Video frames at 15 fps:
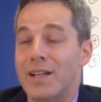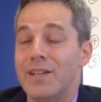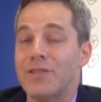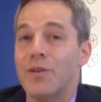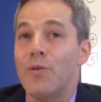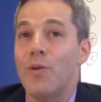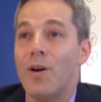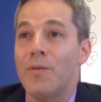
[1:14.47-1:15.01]

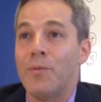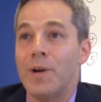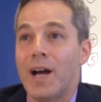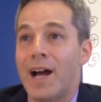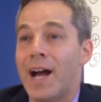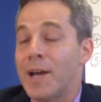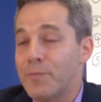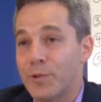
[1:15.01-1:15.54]
So
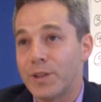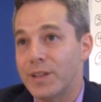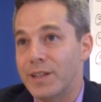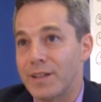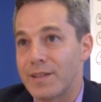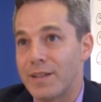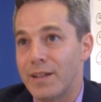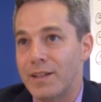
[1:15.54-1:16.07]
I'm really
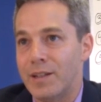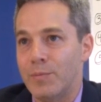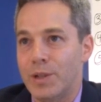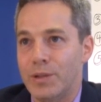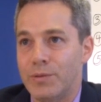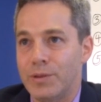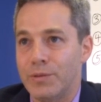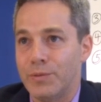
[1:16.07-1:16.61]
excited
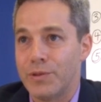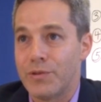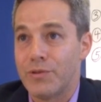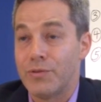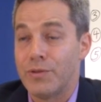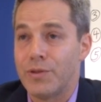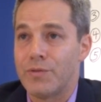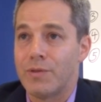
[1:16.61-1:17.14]
about where
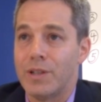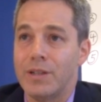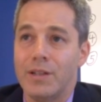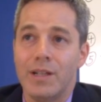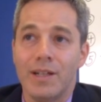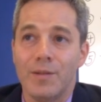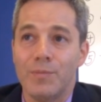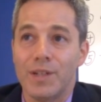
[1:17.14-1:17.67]
Worcester is right
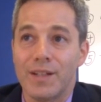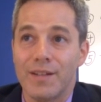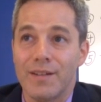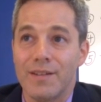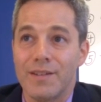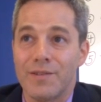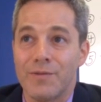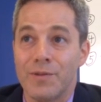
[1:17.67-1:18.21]
now
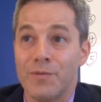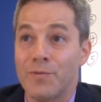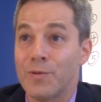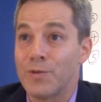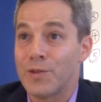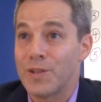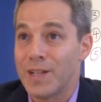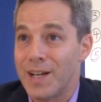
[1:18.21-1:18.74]
because for the
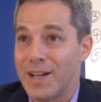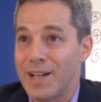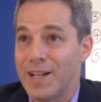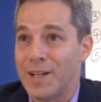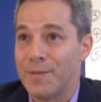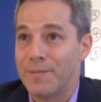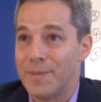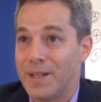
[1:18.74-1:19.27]
first
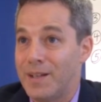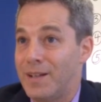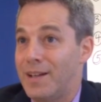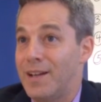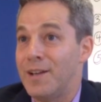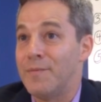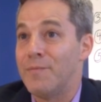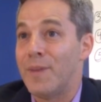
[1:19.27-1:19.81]
time
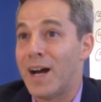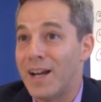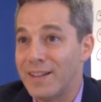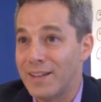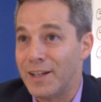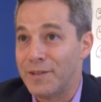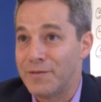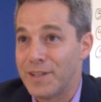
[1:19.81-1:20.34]
in my
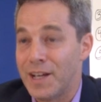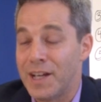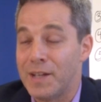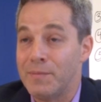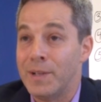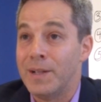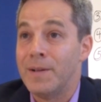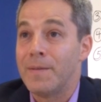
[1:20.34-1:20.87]

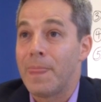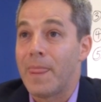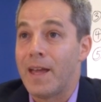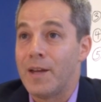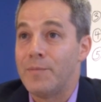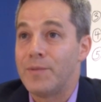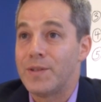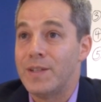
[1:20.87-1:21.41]
lifetime,
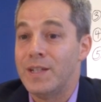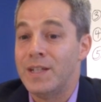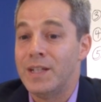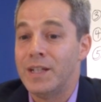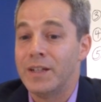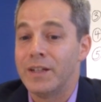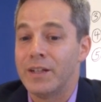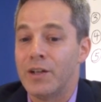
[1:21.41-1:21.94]
I'm
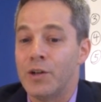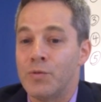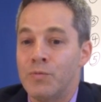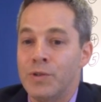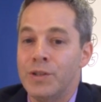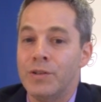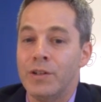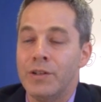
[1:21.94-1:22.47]
seeing a
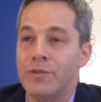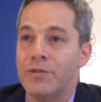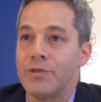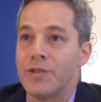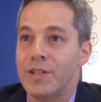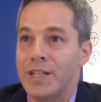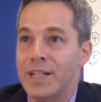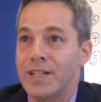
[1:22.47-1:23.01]
real
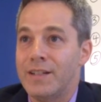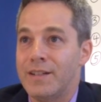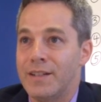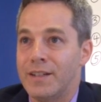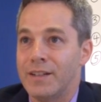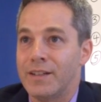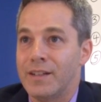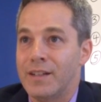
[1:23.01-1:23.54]

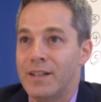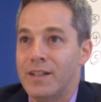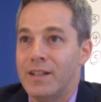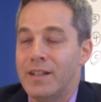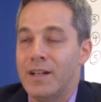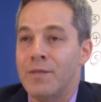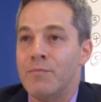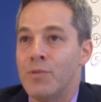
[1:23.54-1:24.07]
understanding
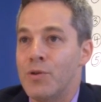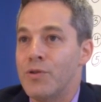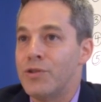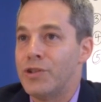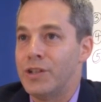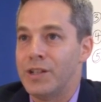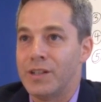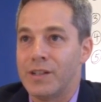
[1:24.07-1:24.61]

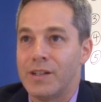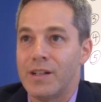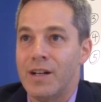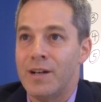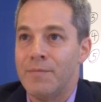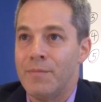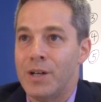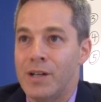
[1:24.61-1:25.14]
emerging
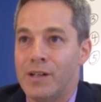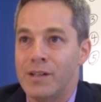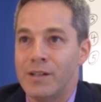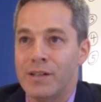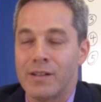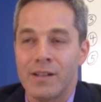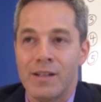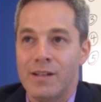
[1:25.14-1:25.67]

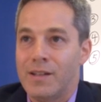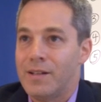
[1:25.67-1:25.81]
among